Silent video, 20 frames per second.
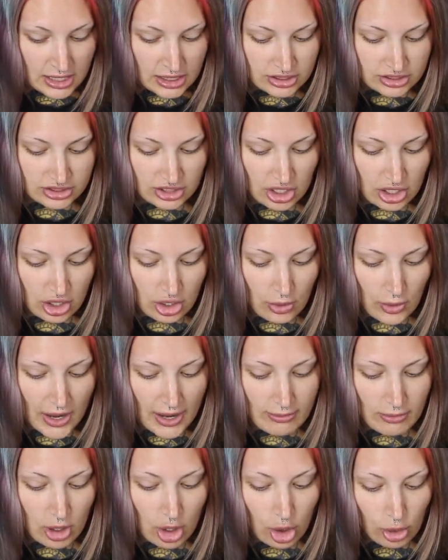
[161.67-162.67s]
So
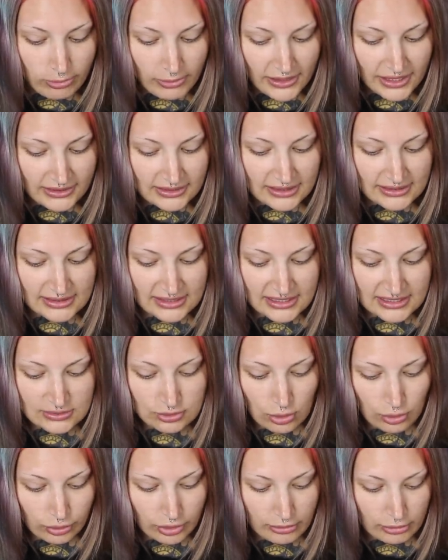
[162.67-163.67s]
I'm hoping that this
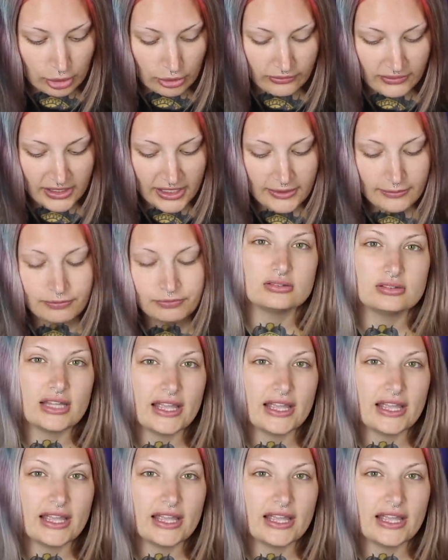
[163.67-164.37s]
will remove it.